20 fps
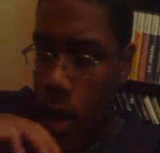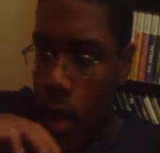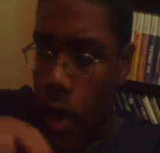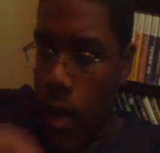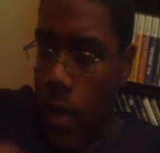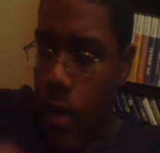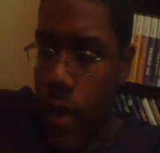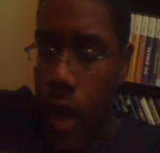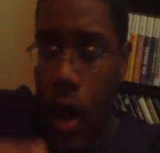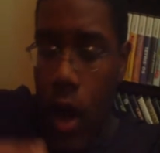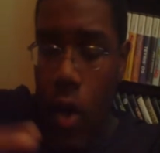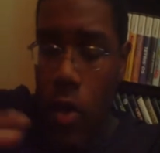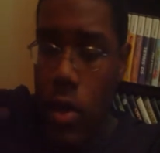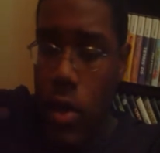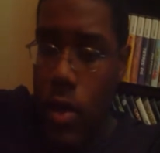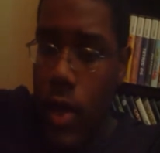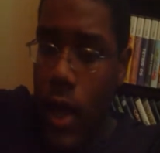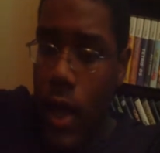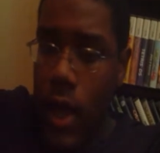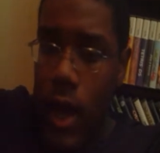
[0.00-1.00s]
The
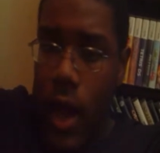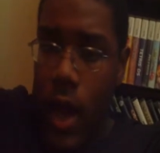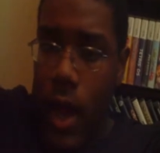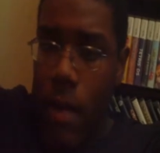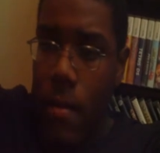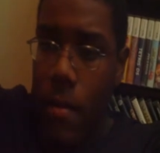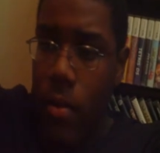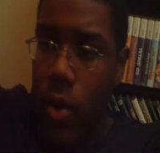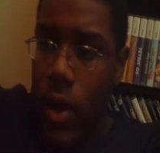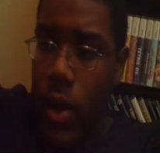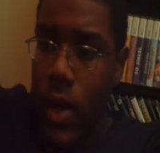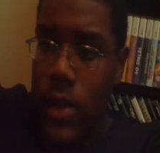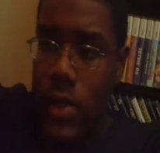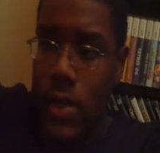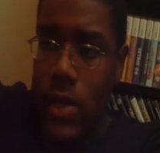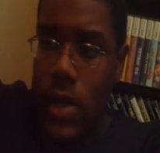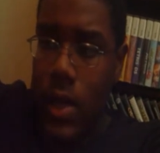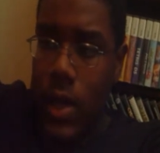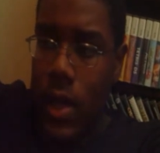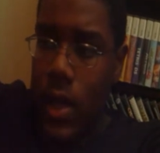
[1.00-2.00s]
only thing that I'm
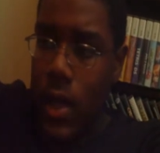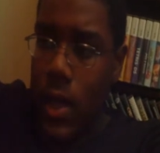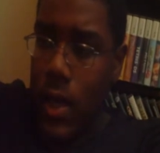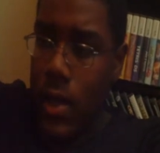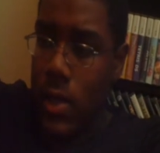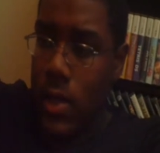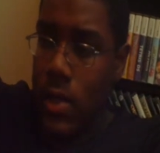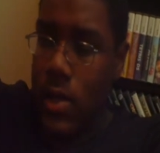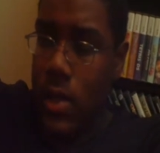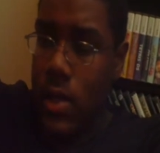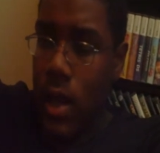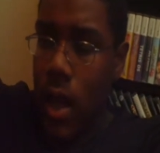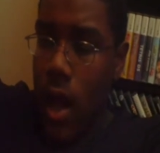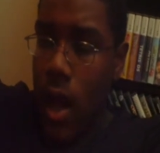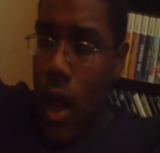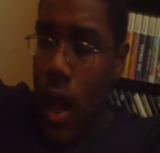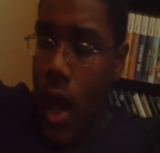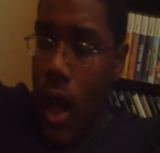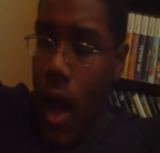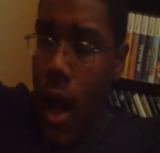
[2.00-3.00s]
praising is
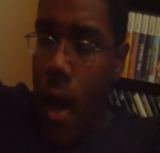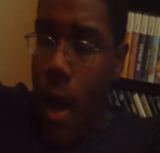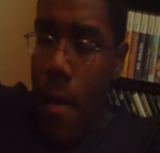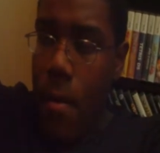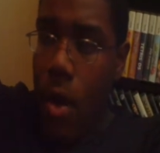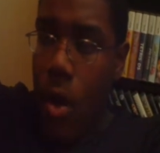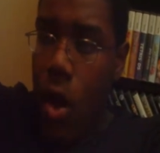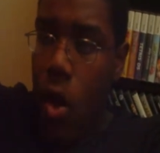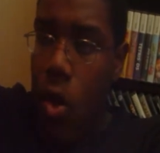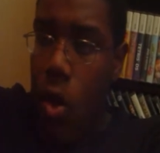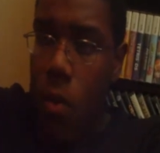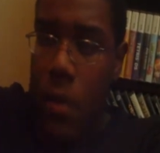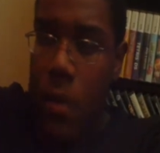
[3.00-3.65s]
I'm